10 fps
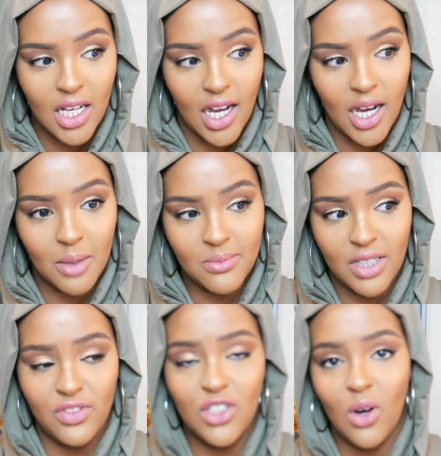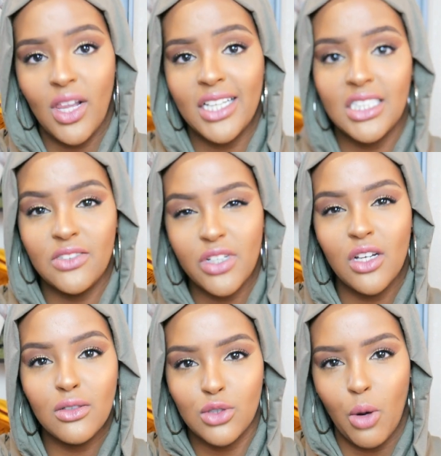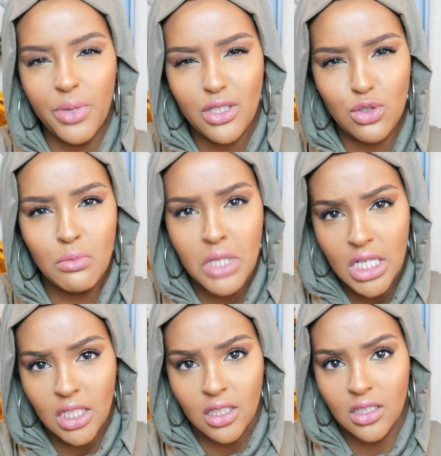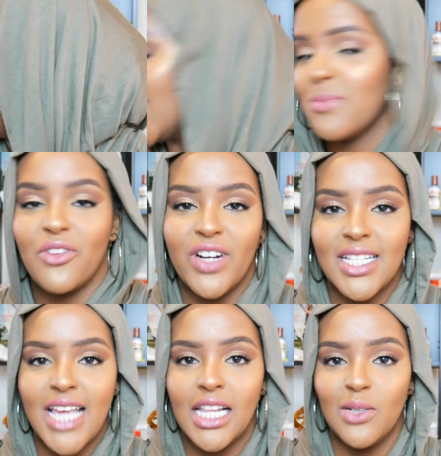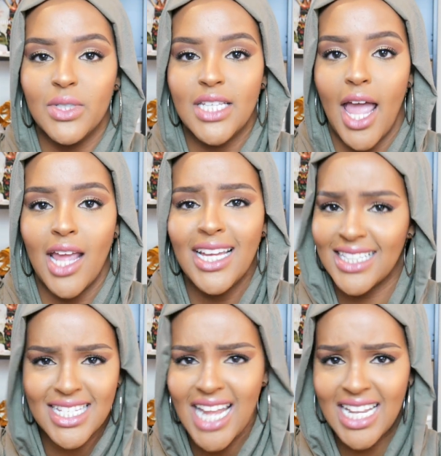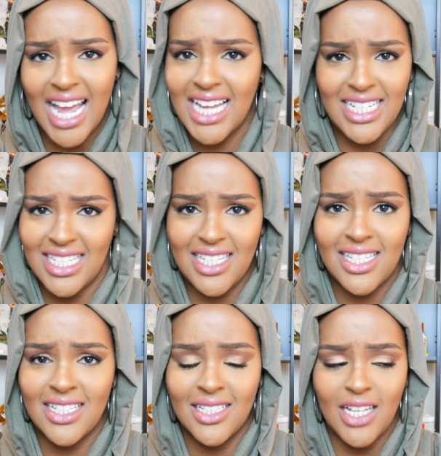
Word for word: Um, if you don't like this video, don't be too mean. As my friend Sally would say, that's not nice.